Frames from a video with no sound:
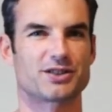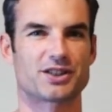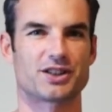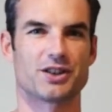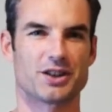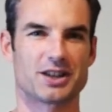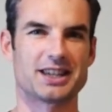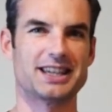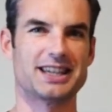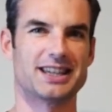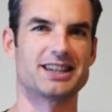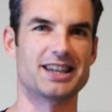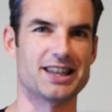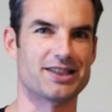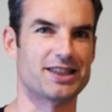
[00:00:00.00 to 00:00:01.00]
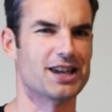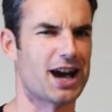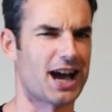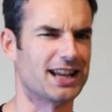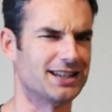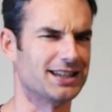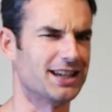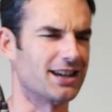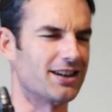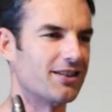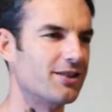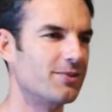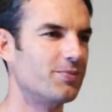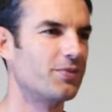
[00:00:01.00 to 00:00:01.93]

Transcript: will get the idea.